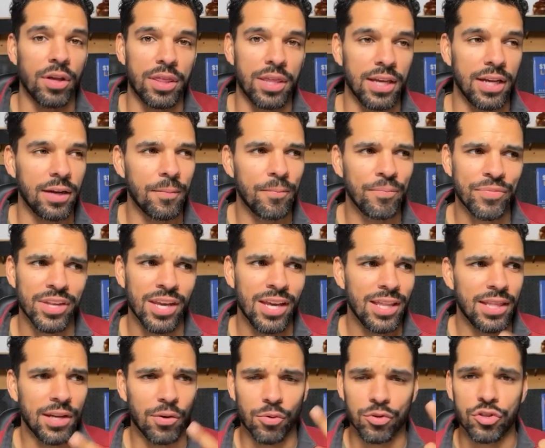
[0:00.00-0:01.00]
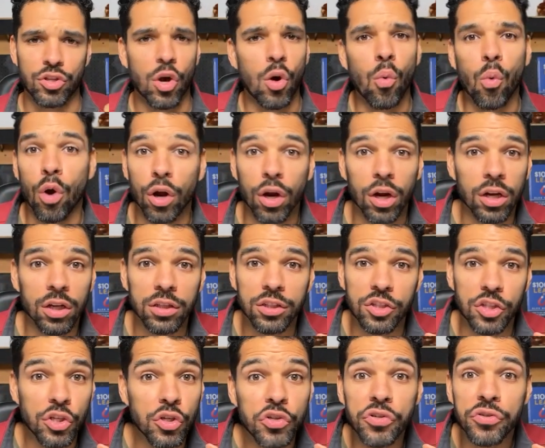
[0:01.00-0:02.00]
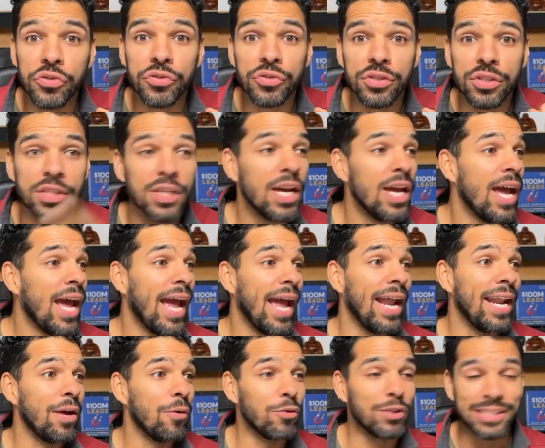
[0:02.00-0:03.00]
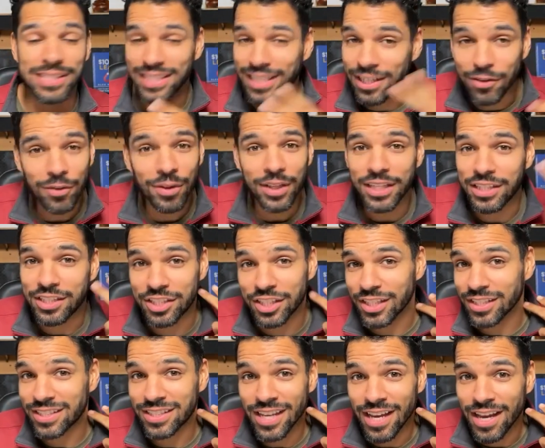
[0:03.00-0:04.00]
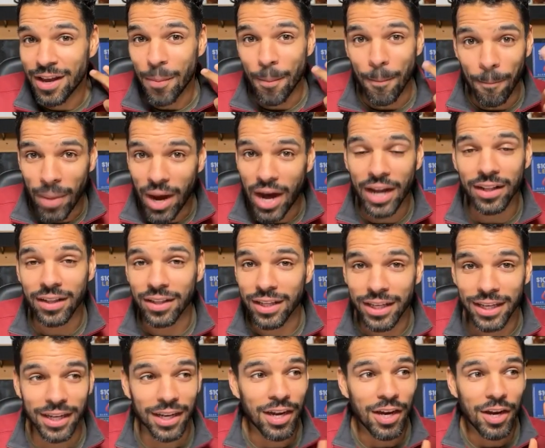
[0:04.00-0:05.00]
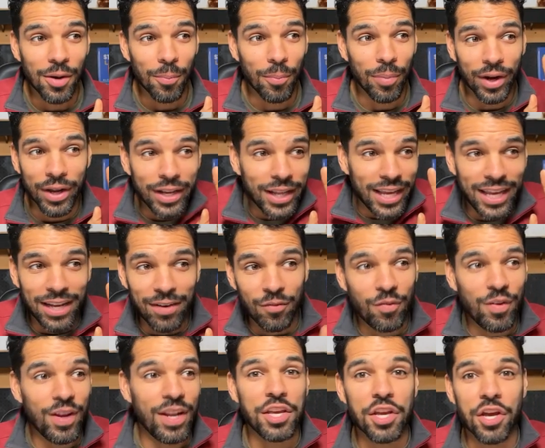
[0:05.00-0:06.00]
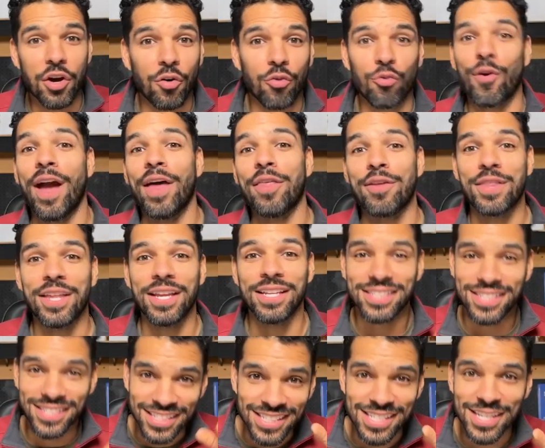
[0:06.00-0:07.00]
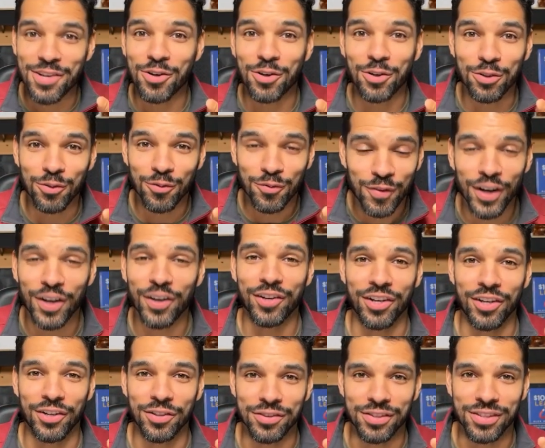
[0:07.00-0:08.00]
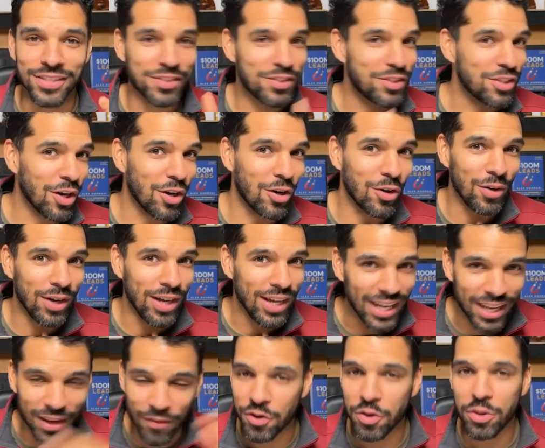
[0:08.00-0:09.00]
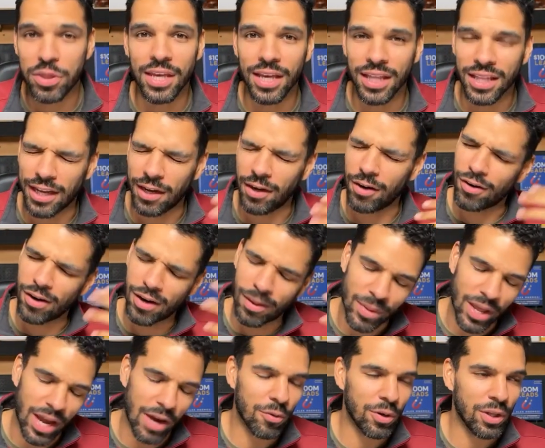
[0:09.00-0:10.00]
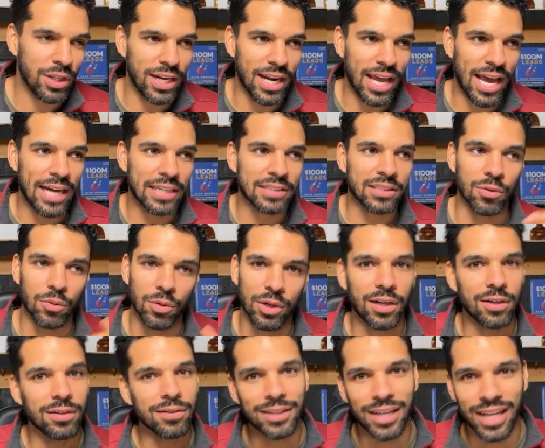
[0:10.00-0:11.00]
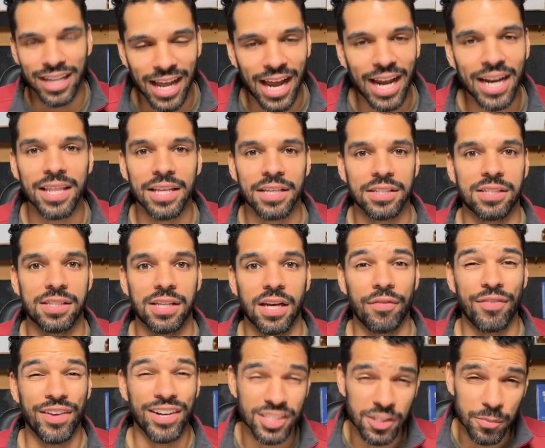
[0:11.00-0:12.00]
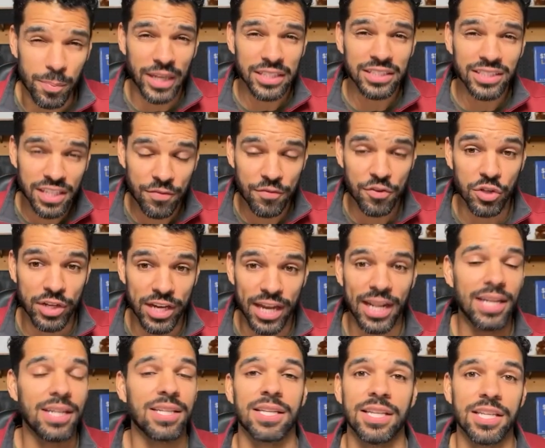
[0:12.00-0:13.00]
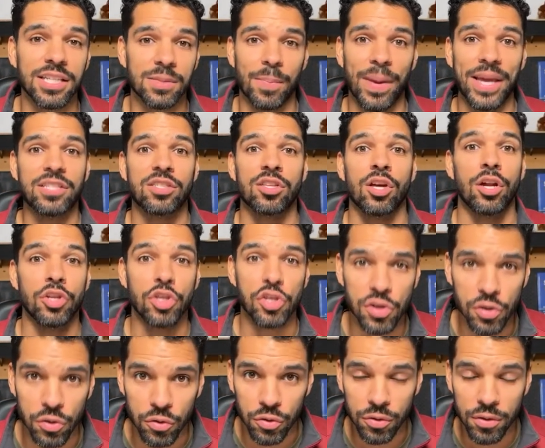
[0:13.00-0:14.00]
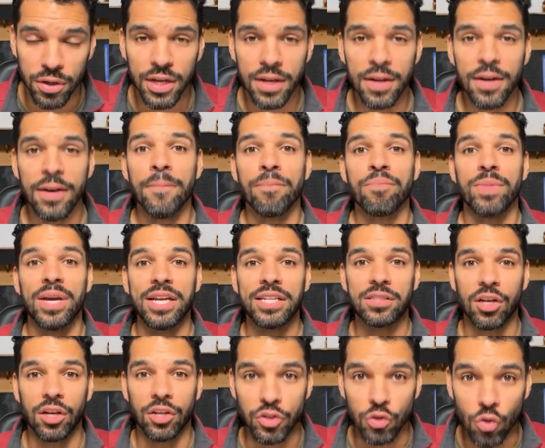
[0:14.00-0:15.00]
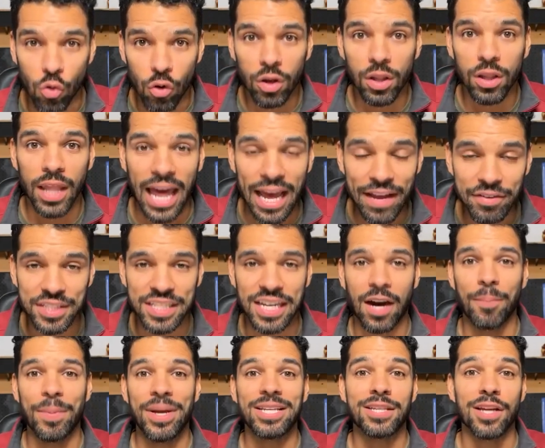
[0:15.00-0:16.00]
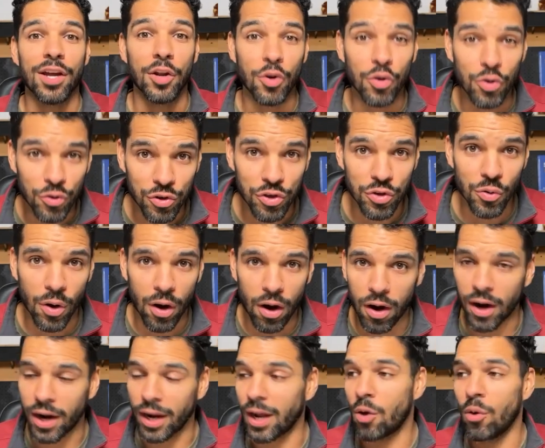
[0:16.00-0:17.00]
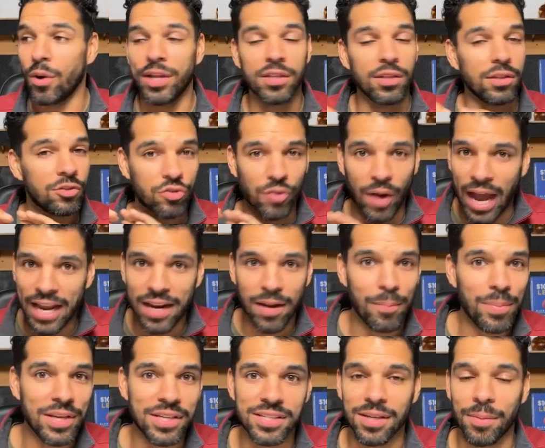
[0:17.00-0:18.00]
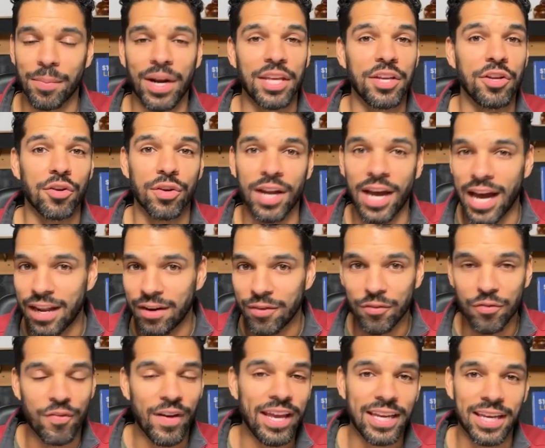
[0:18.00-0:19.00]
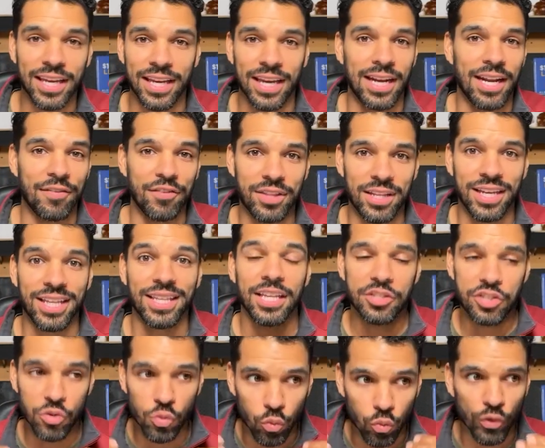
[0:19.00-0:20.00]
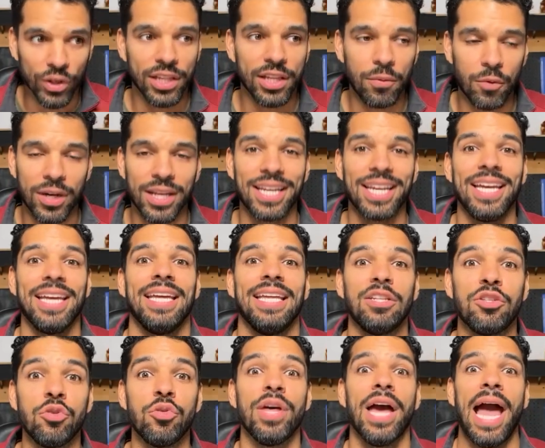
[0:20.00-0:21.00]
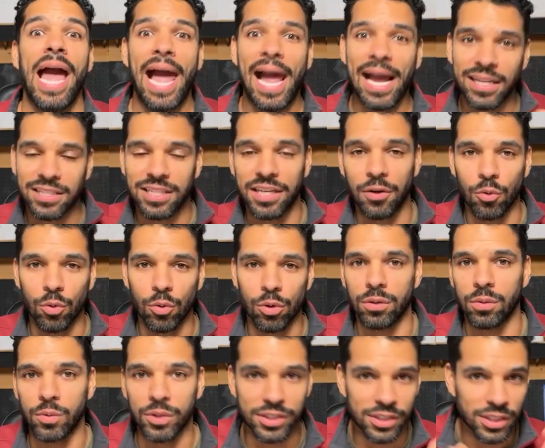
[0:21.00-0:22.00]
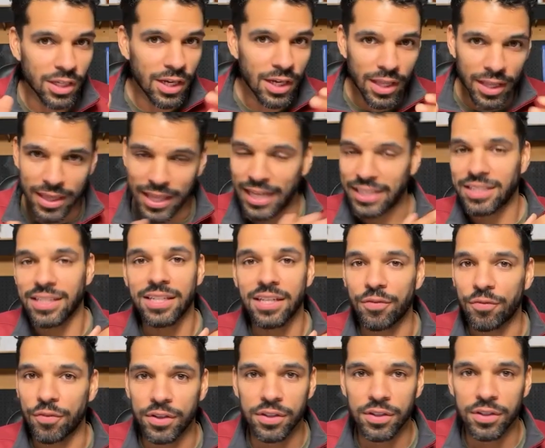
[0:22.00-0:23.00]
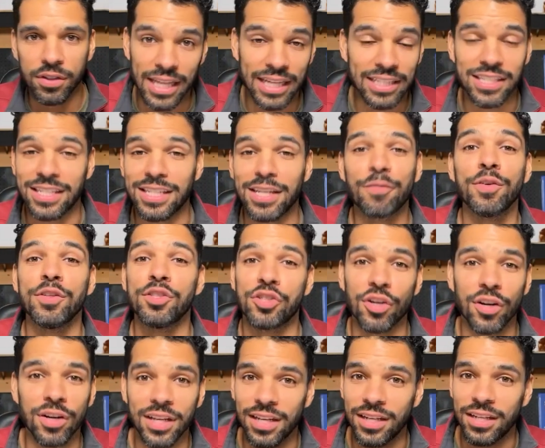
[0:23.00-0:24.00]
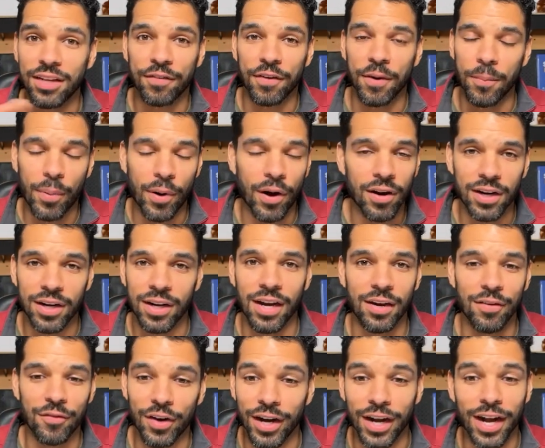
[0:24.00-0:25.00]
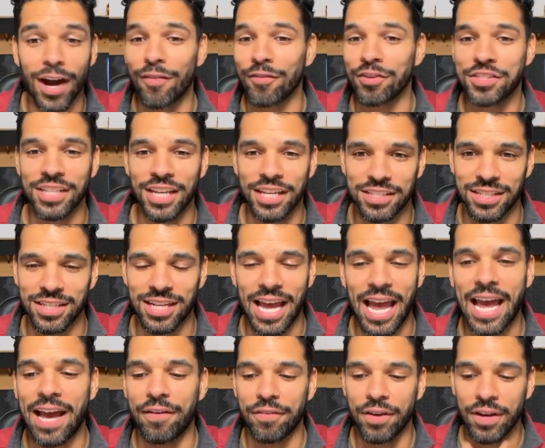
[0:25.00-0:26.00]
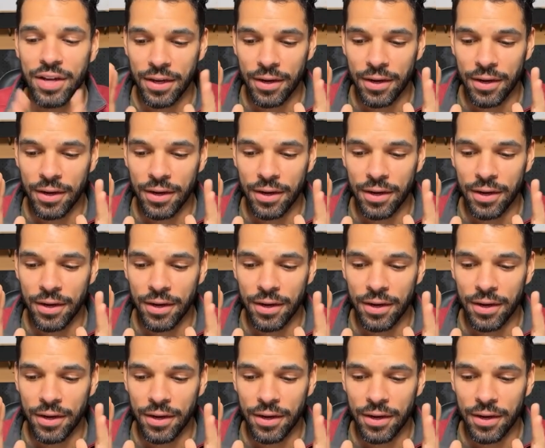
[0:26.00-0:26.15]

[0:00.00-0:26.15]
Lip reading: a thing. There was no words used, and it was literally just modeling, but in video rather than still photos. So if you think like, oh, I'm not really an actor, well, a lot of this stuff, and especially if you get into this based on you, based on your lifestyle, based on who you are, and quit trying to be somebody you're not and faking it and everything, unless you really want to get into the acting world, which that's a different journey, a different part of a conversation to have.